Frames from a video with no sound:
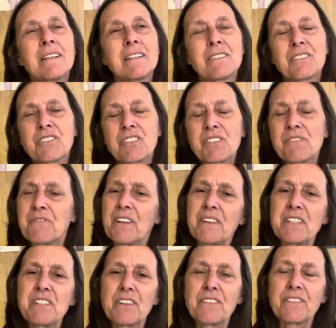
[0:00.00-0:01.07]
It's just very
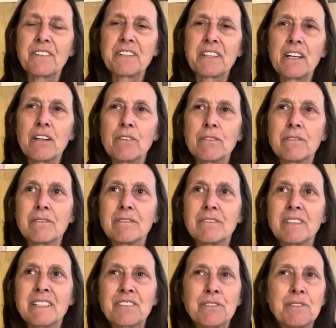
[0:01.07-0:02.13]
different now.
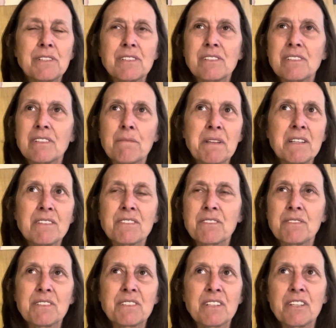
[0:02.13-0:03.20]
As soon as
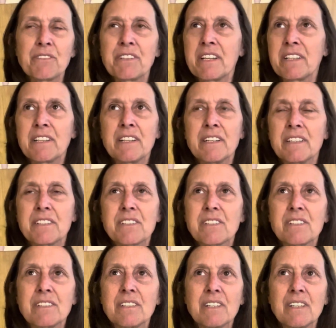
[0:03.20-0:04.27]
the internet hit,
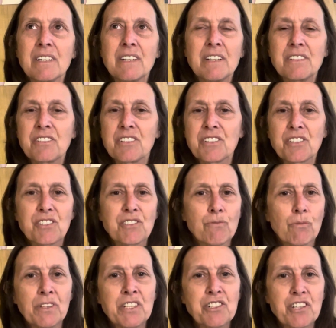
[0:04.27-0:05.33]
just
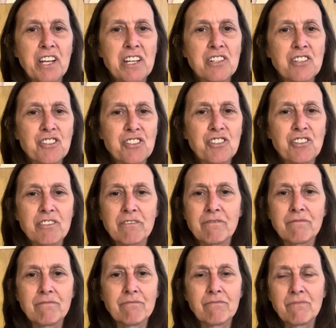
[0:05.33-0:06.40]
really changed
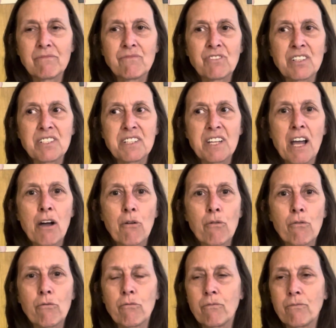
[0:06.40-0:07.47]
just
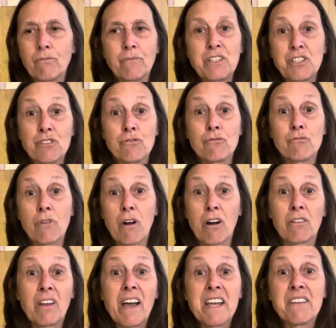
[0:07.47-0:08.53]
how we do our
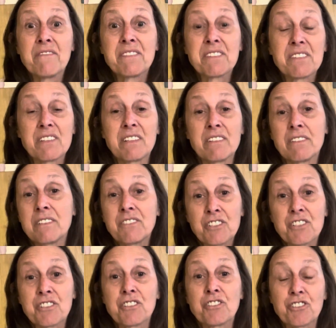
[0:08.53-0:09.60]
lives
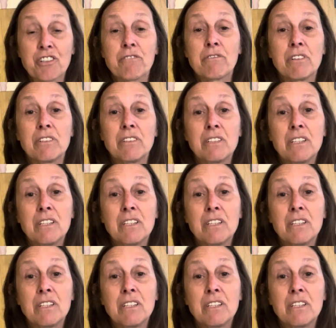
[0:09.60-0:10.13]
just in general.